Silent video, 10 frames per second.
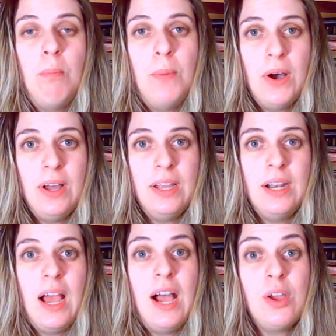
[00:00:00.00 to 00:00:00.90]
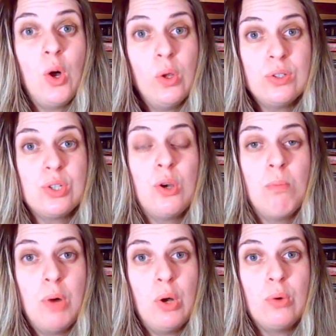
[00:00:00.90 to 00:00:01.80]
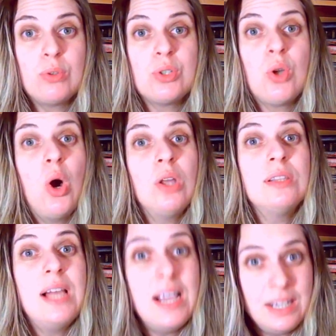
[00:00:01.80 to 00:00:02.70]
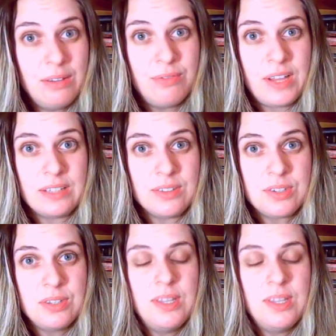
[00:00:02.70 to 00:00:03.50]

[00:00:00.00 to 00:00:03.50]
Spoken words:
But I also post online events.